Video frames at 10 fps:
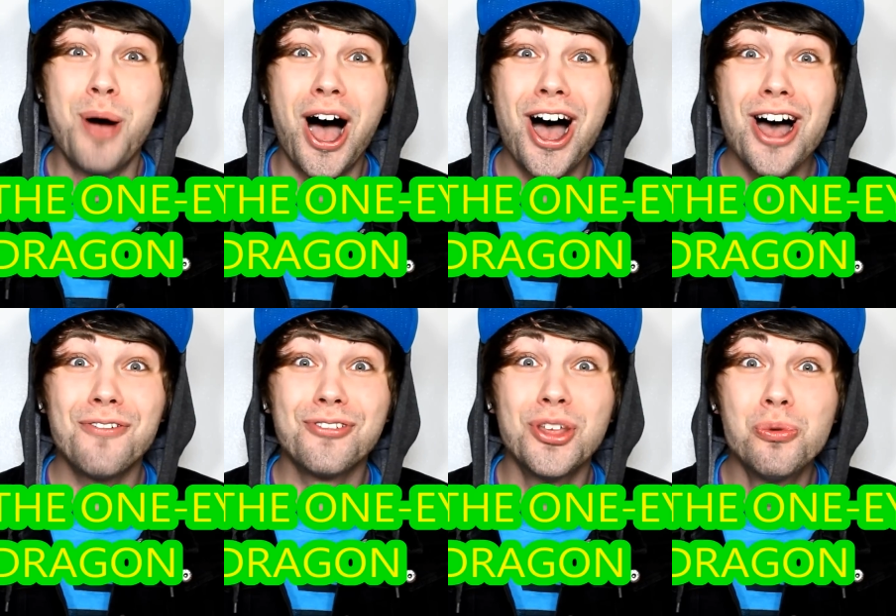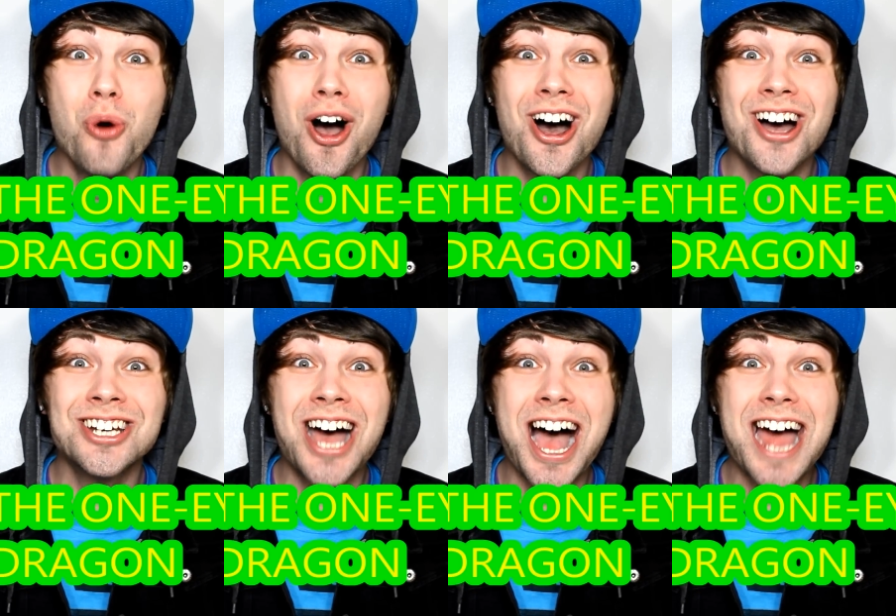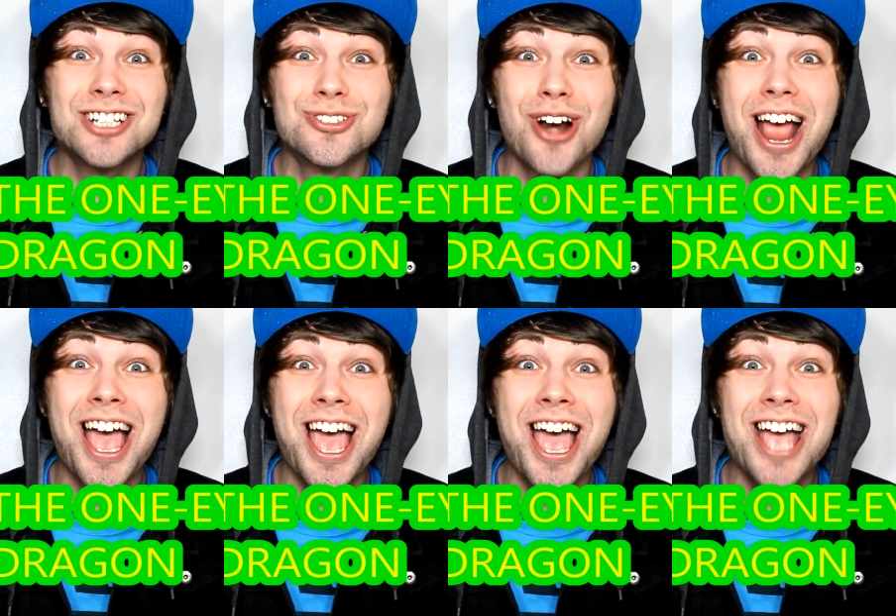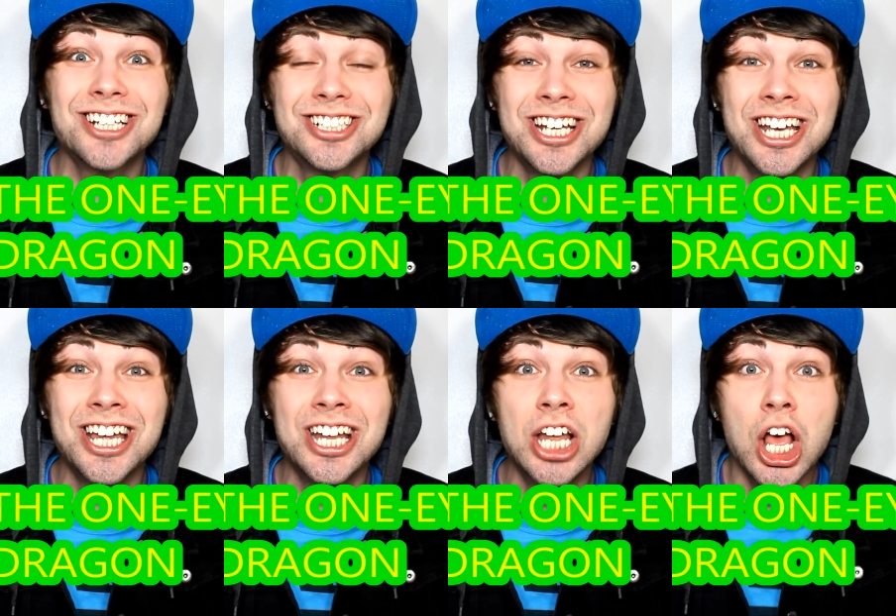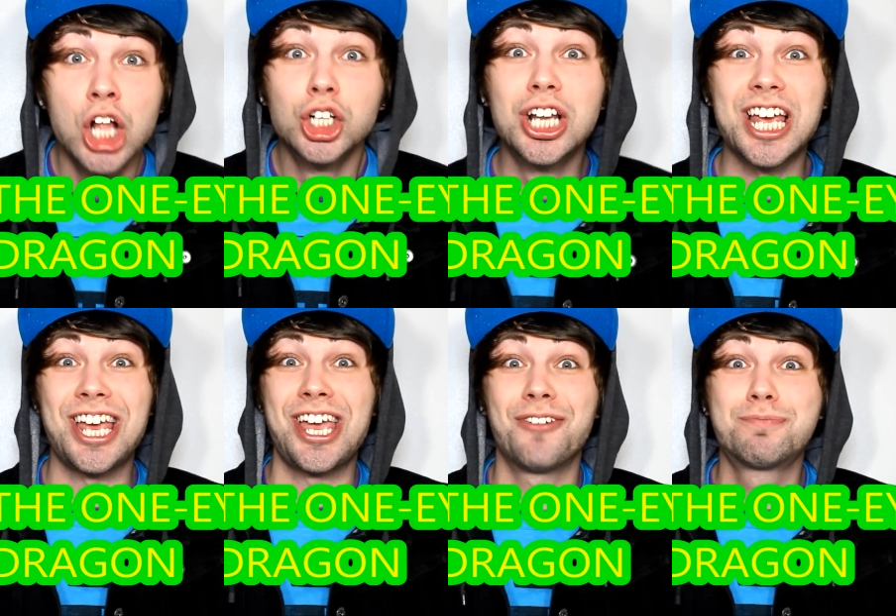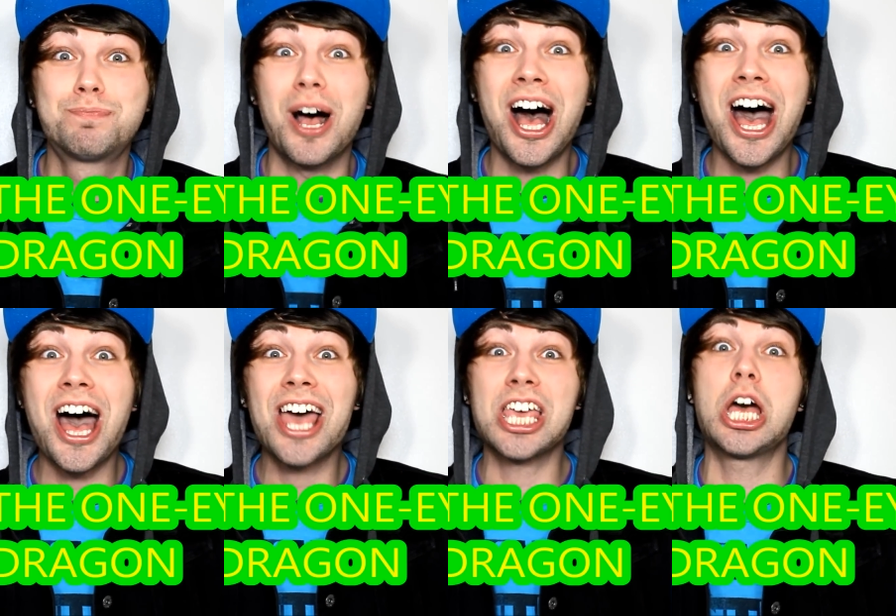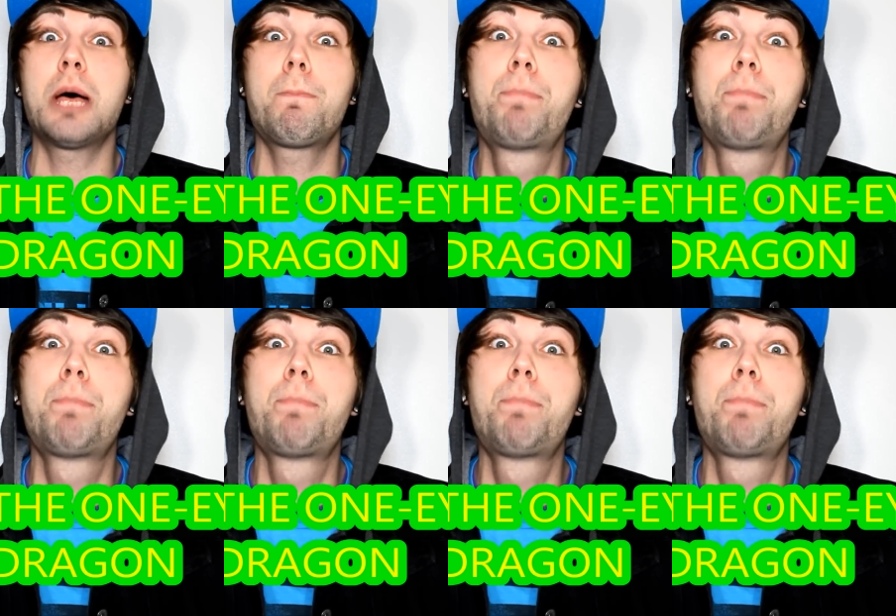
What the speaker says: Puff the one-eyed dragon. Live by a